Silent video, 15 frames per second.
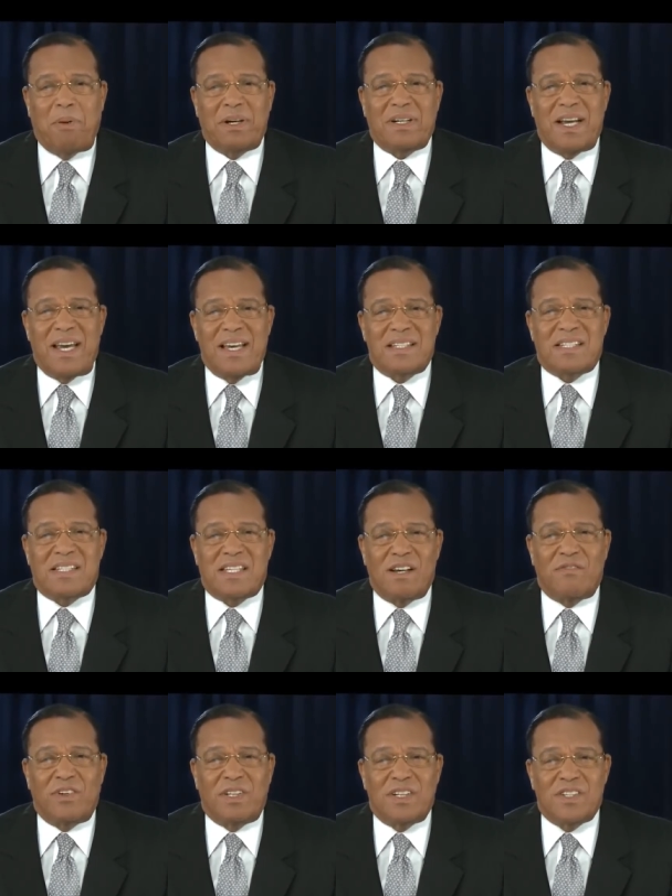but a
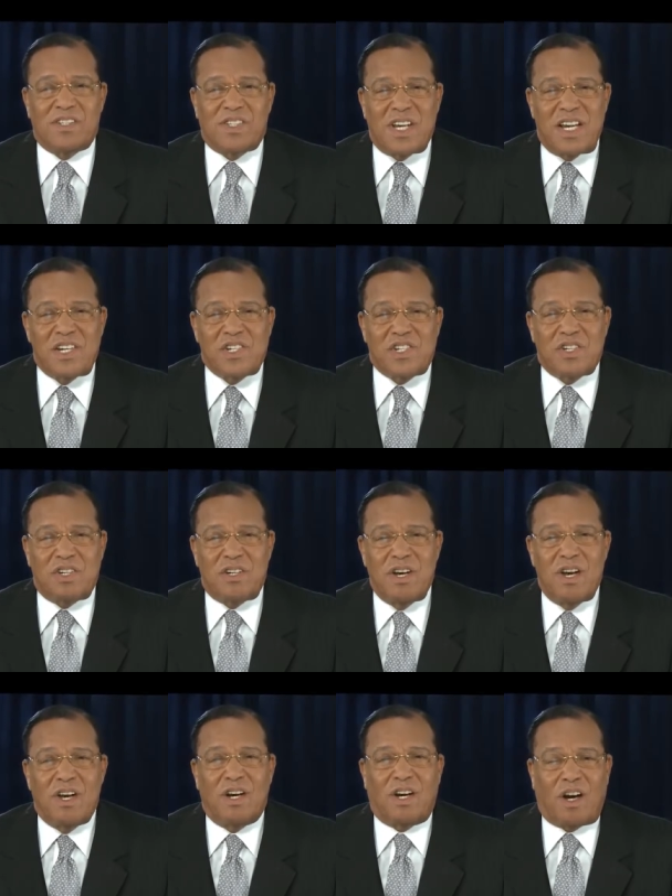
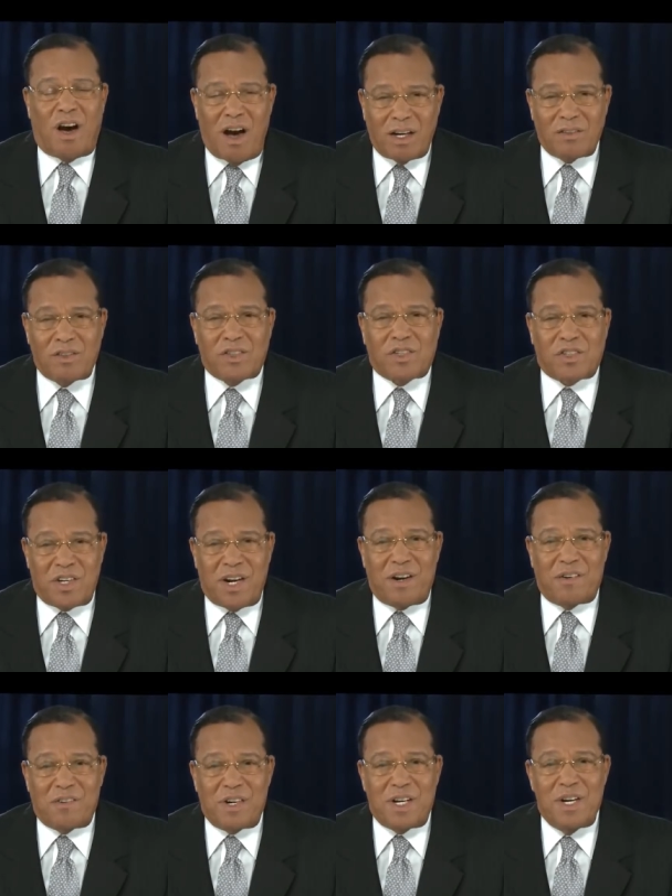civilization
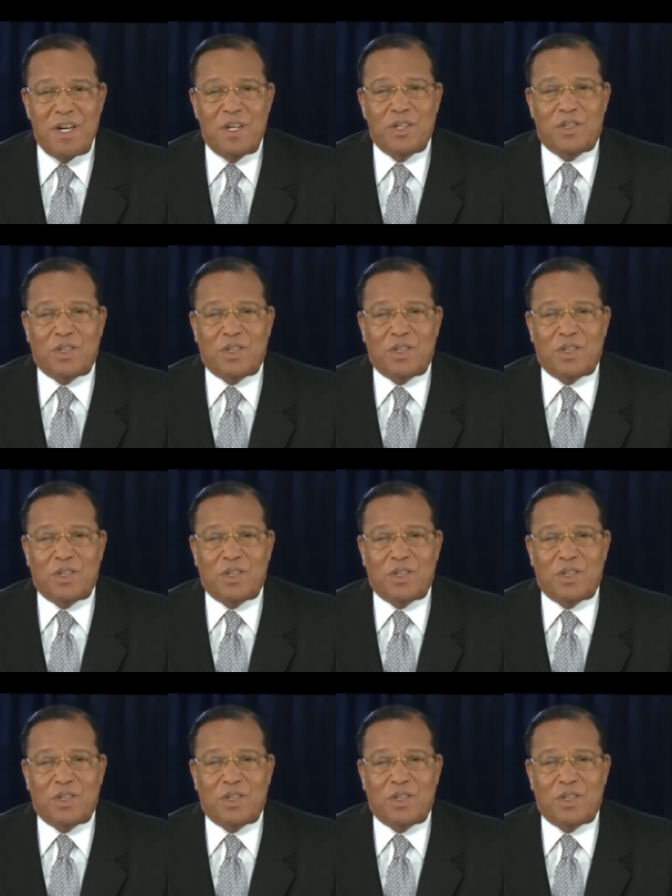contrary